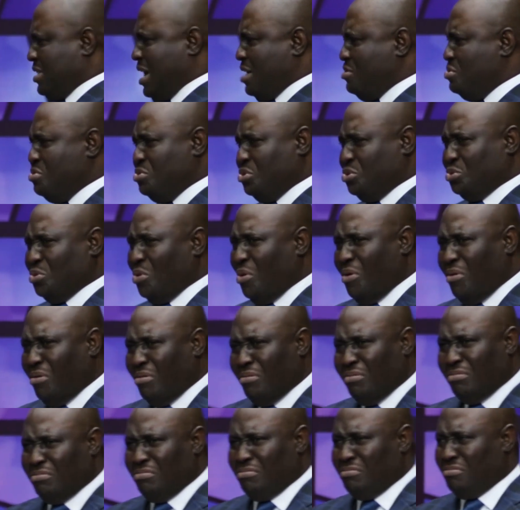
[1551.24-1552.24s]
So are you sure?
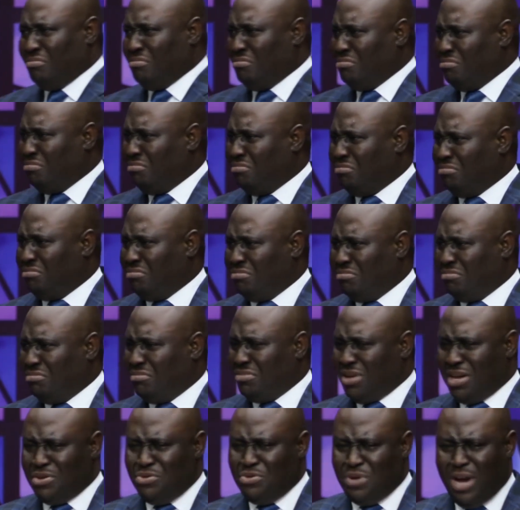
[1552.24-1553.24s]

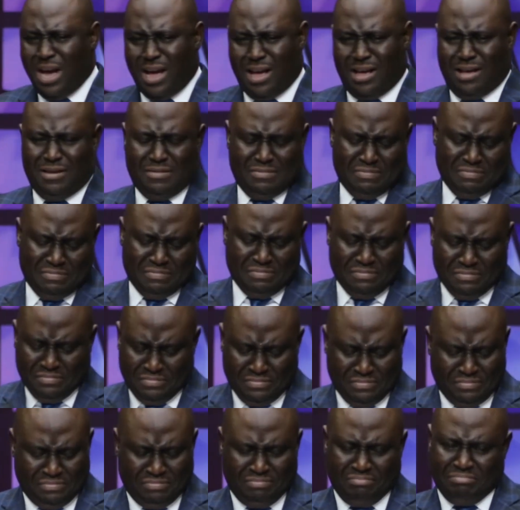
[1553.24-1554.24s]
Are you ah?
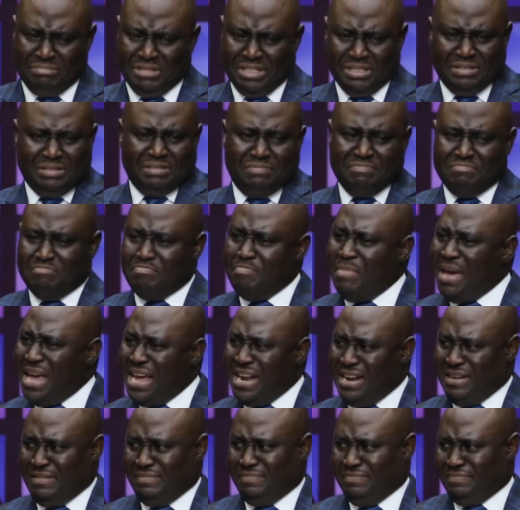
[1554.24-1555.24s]
hmm,
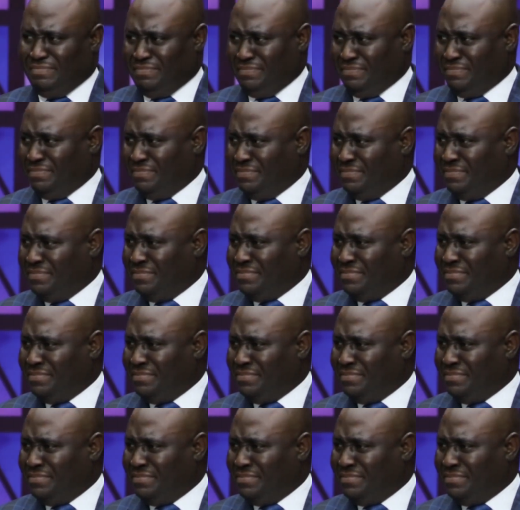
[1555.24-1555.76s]
men. Hmm, hmm.